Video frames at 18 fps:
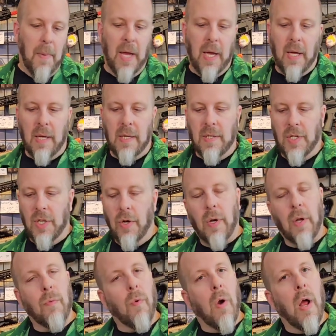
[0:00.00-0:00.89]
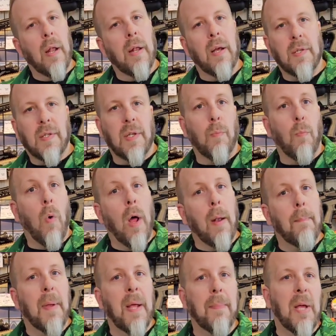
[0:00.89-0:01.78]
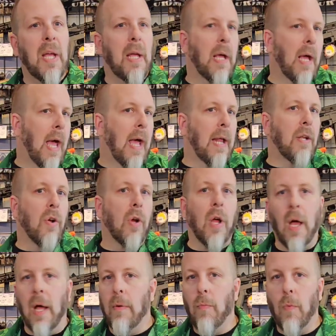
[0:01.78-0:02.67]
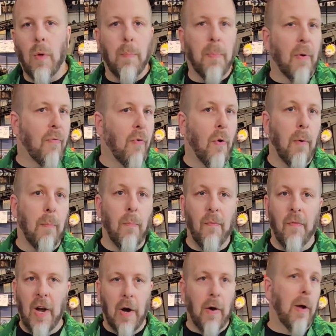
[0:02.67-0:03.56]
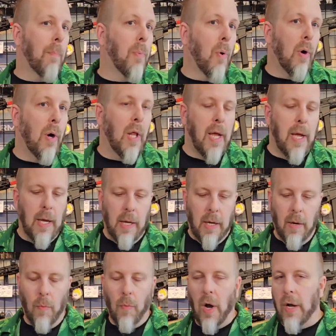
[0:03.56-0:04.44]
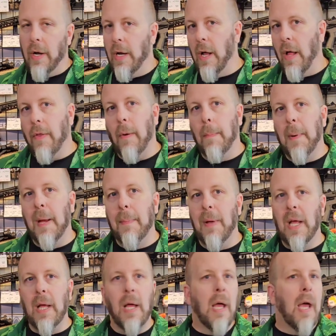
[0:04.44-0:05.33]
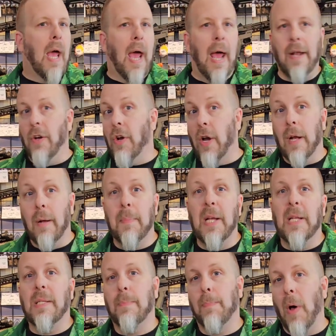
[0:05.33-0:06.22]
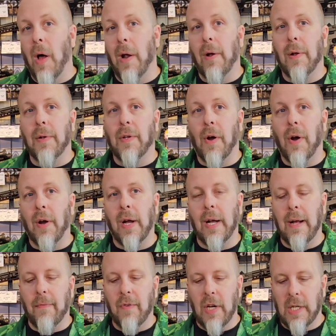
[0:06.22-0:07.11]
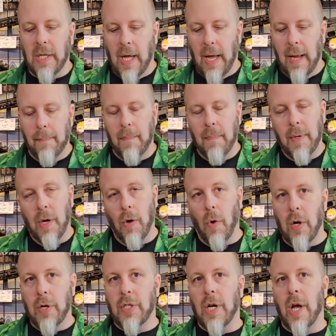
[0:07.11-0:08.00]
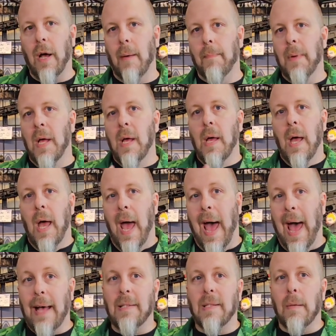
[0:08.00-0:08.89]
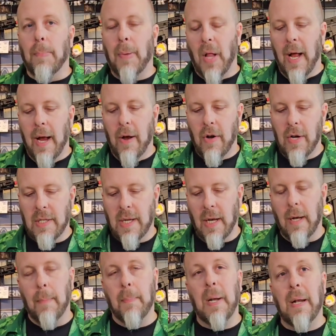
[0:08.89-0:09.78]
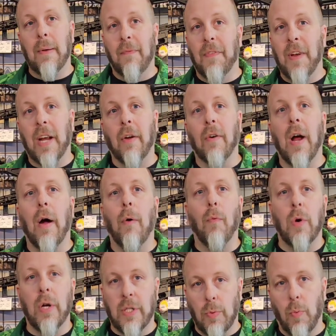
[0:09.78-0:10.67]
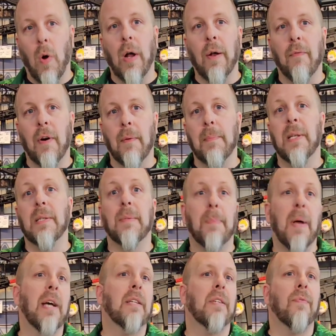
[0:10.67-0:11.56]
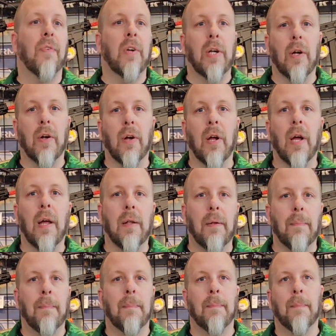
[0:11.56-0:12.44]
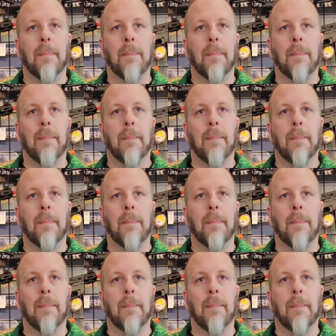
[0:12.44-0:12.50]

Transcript: because you can run one BB and your gun will perform very poorly. You run another BB and you're going to be spot on target every time. Your job as a player is going to be to figure out which one of them is best for your gun.